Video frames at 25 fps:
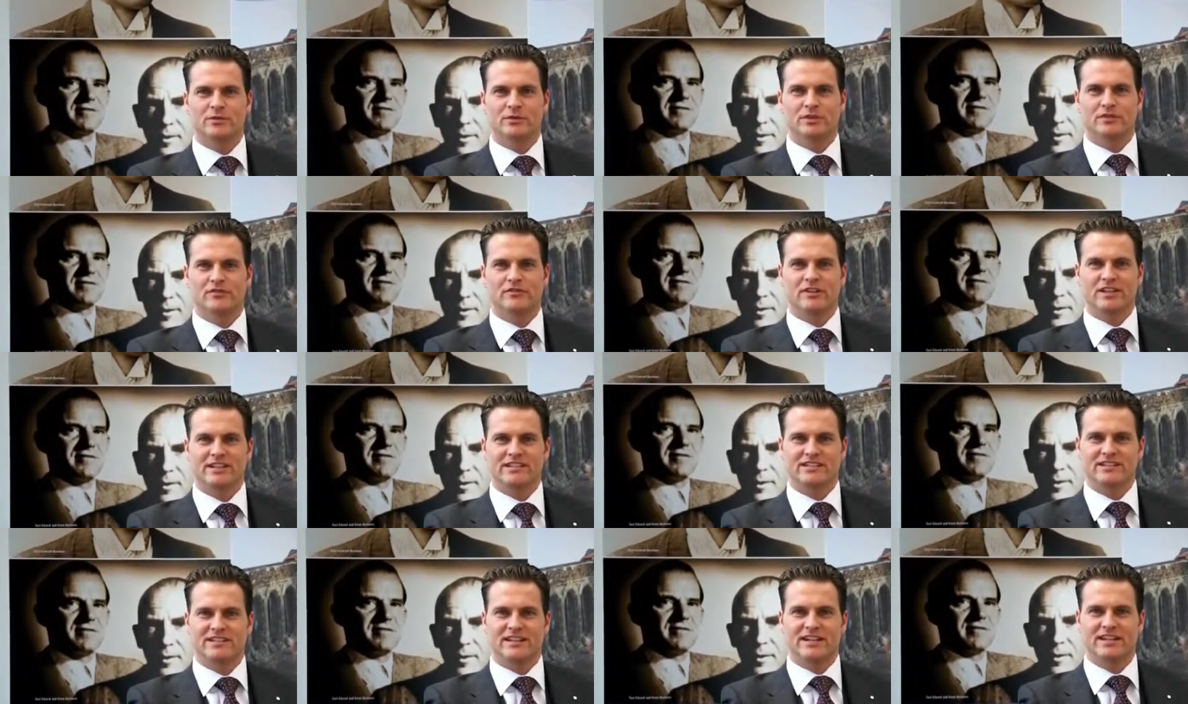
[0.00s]
Speaker 1: to the
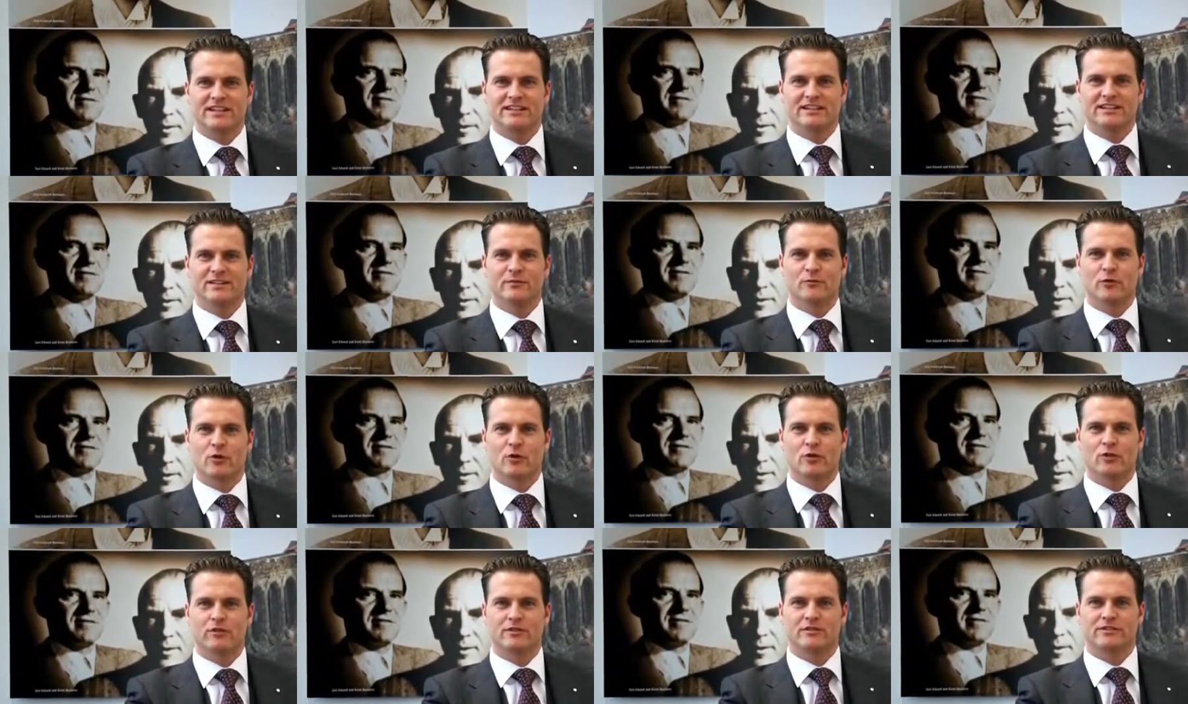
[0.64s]
fascinating
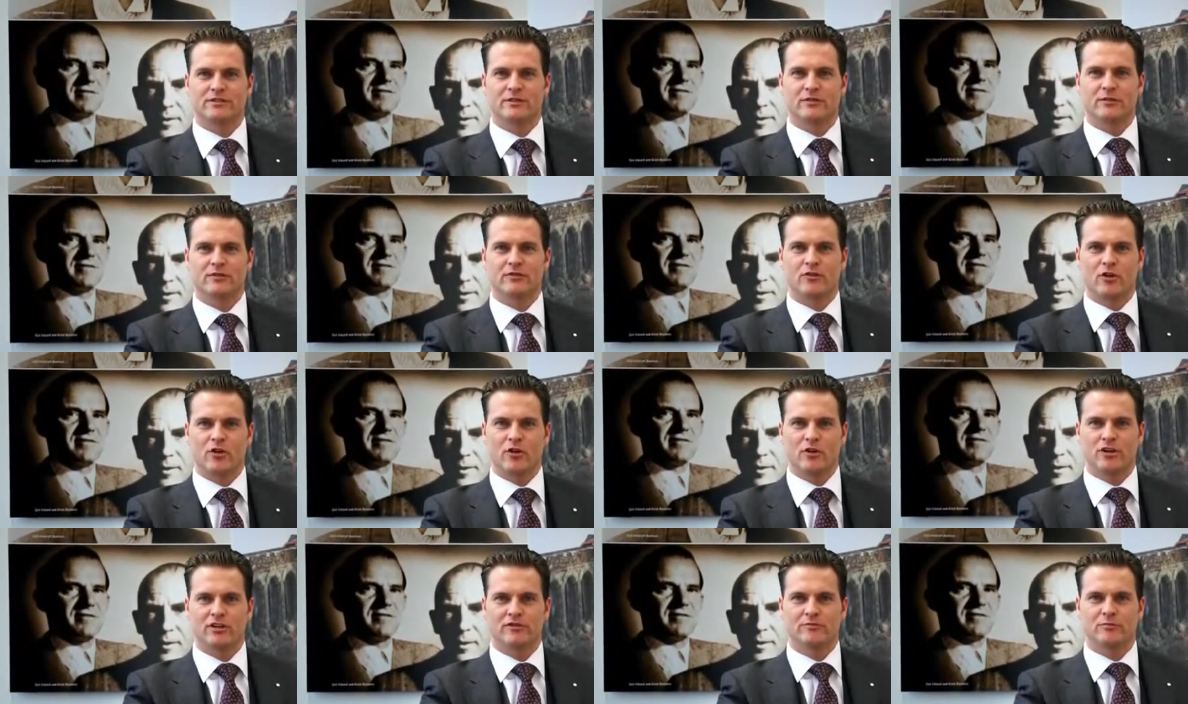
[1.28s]
world of
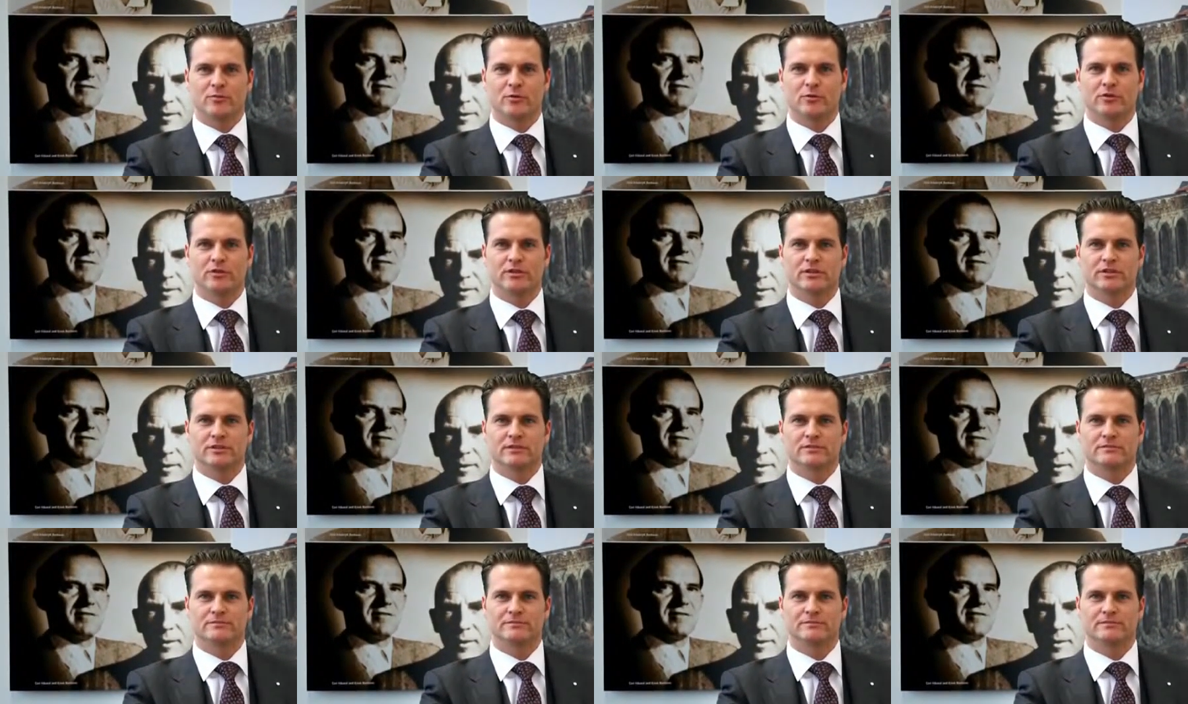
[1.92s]
Carl F. Bucherer.